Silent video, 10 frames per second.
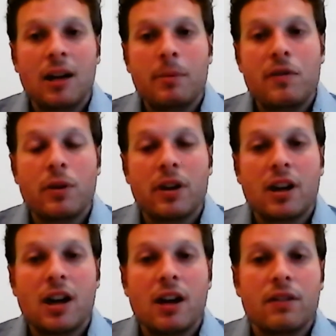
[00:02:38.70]
If you want to
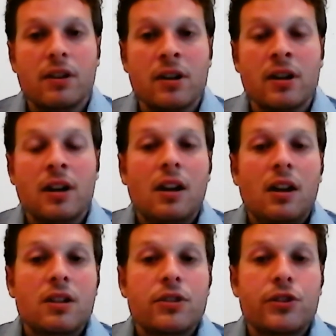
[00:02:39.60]
cover
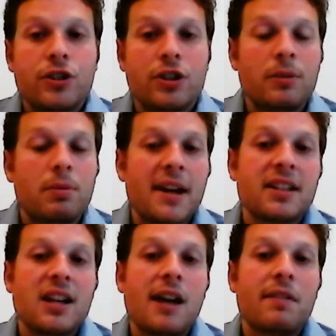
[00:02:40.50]
certain
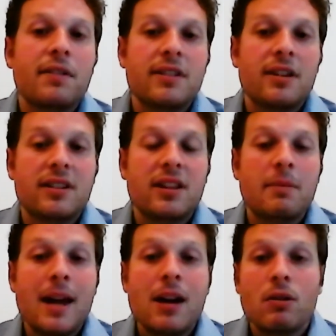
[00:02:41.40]
press conferences that the
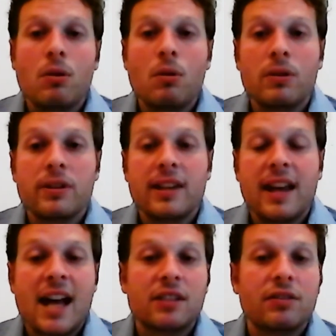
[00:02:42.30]
mayor holds, they
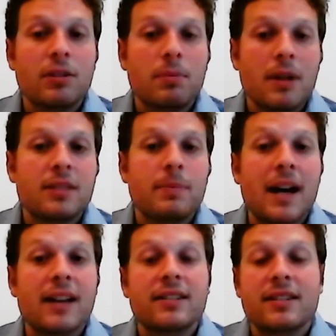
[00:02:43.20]
ask for your press
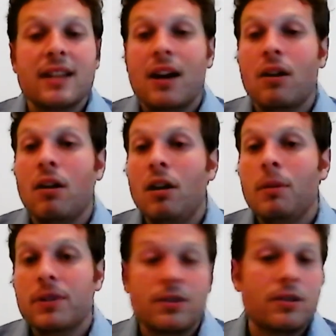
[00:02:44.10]
passes. Not all,
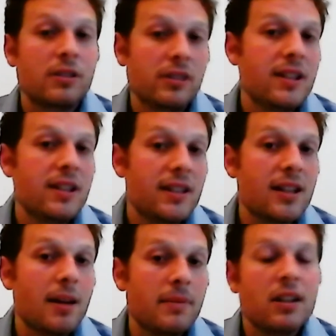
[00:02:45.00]
but certainly
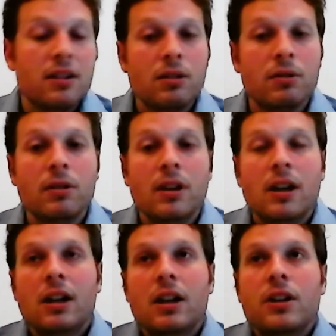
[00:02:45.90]
some they do.
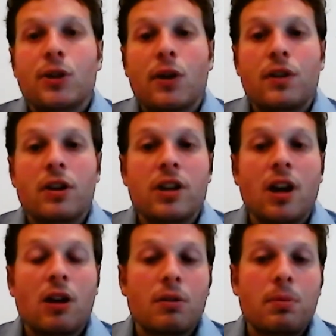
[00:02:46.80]
So if you're a
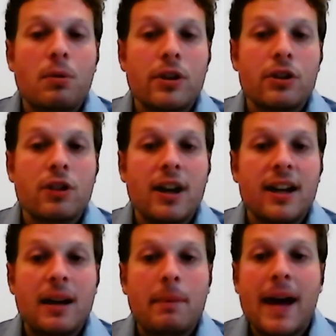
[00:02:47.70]
young reporter trying
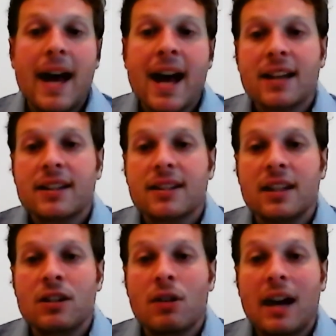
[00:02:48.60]
to get a pass
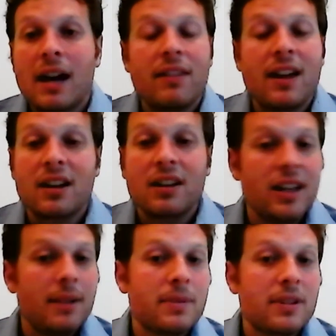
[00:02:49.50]
and you don't have a lot of
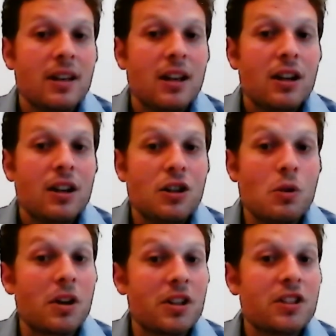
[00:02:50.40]
clips, you
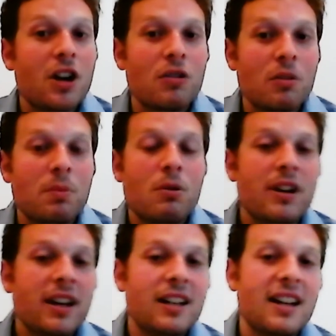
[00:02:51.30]
want to start
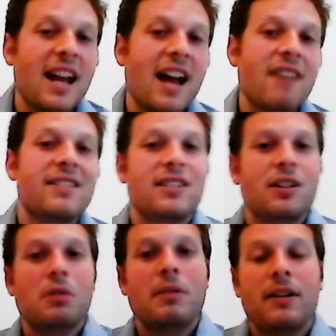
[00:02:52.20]
reporting and have this to
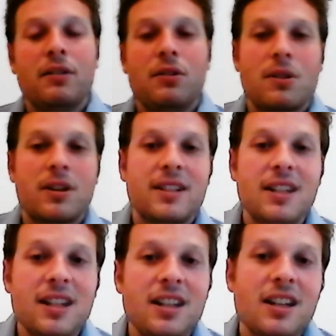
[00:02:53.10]
go around New York
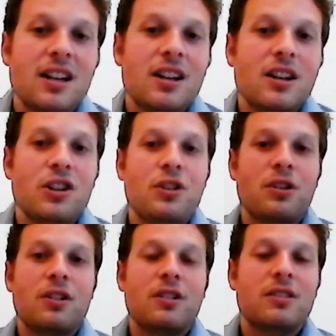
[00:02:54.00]
City,
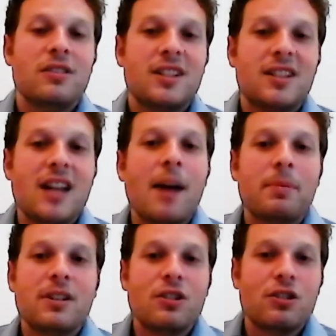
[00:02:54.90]
you're stopped
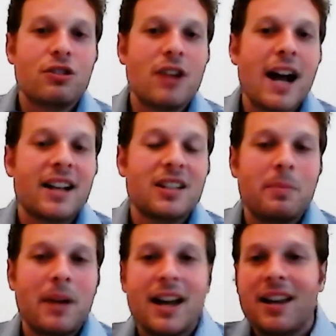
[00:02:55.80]
in your tracks
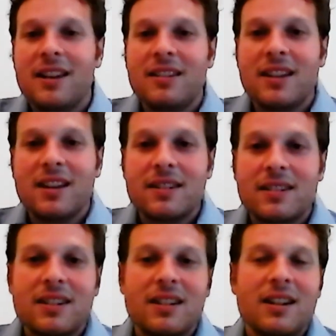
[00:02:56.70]
by
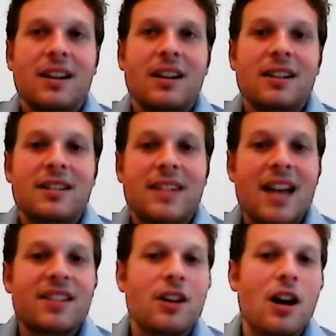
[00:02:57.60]
this
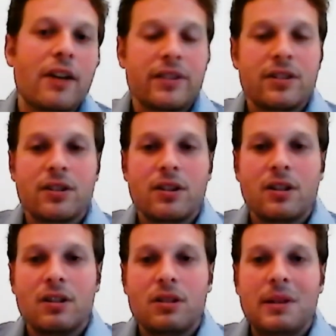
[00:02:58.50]
desk
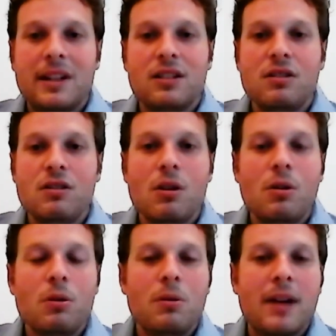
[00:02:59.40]
officer who has
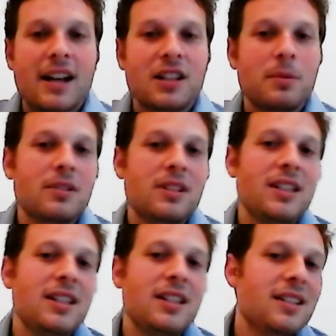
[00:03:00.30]
no
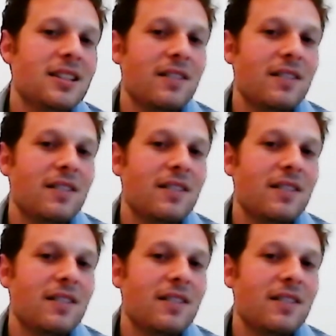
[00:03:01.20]
expertise of